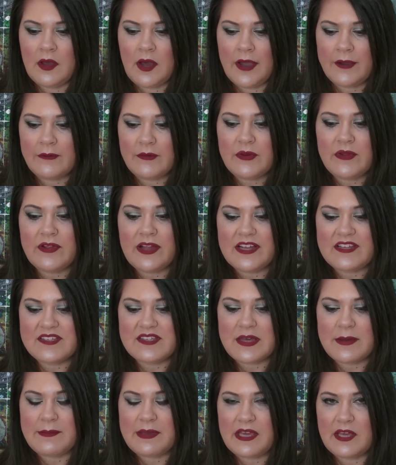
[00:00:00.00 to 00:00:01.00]
I
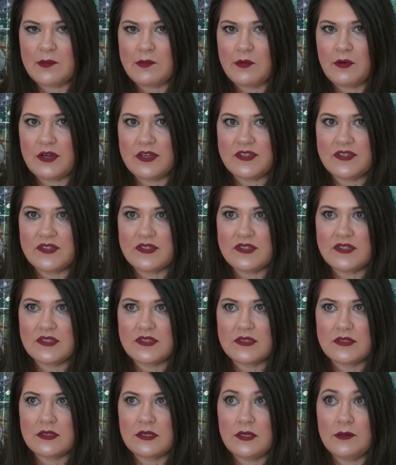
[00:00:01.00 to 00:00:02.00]
realized that makeup
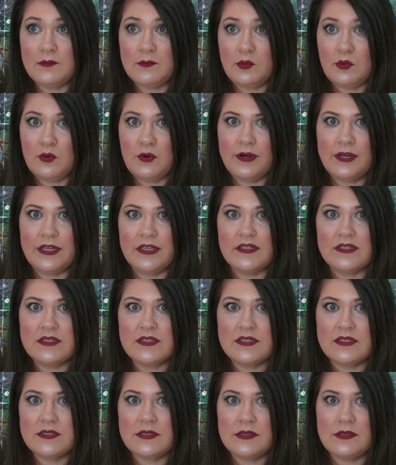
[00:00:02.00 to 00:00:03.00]
was
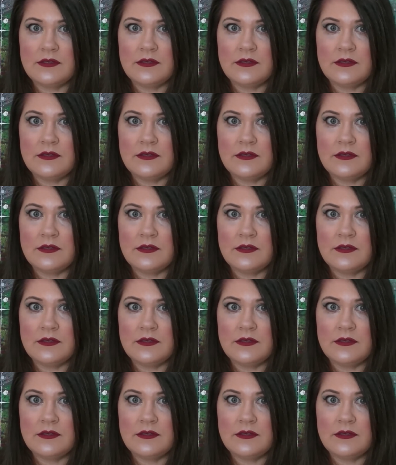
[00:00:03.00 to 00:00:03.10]
important.